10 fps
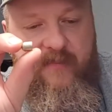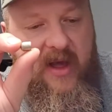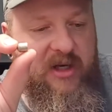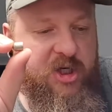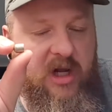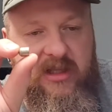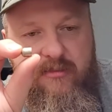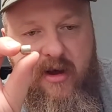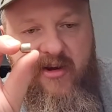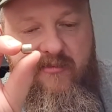I shot
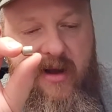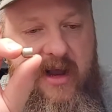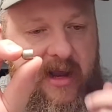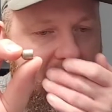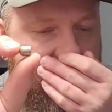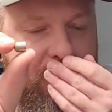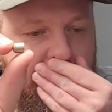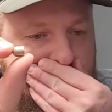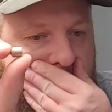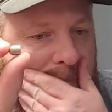them out of my
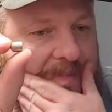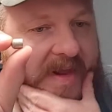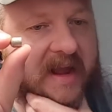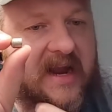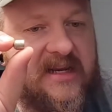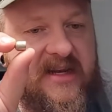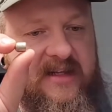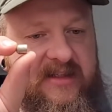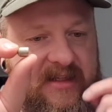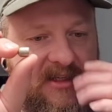
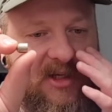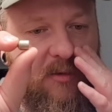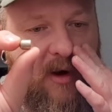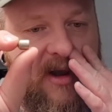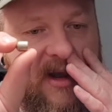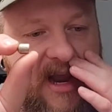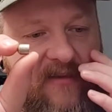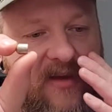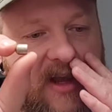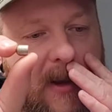1861
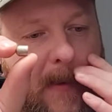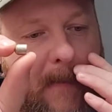Navy